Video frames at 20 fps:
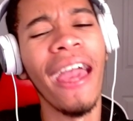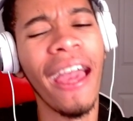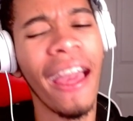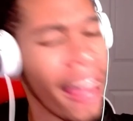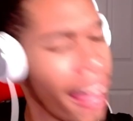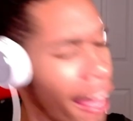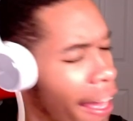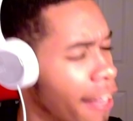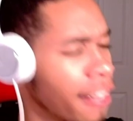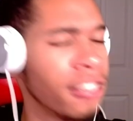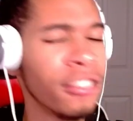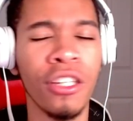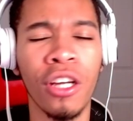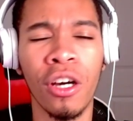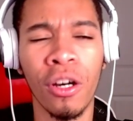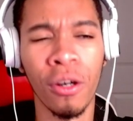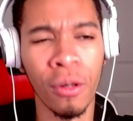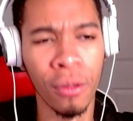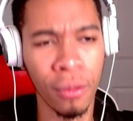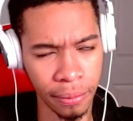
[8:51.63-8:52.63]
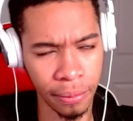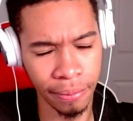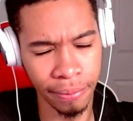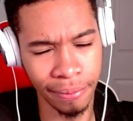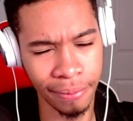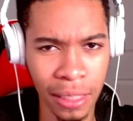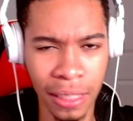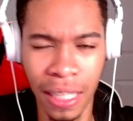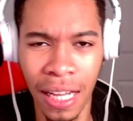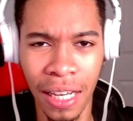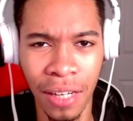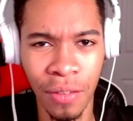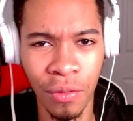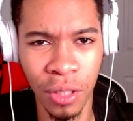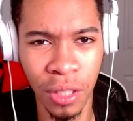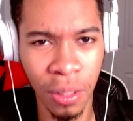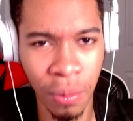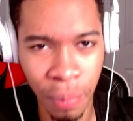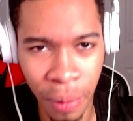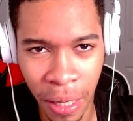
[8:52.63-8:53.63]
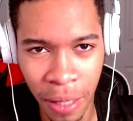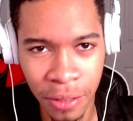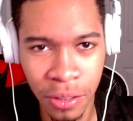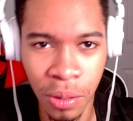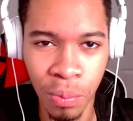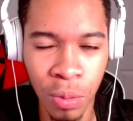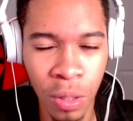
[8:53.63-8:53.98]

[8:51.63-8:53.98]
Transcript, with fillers: Heck no. Not even in comparison.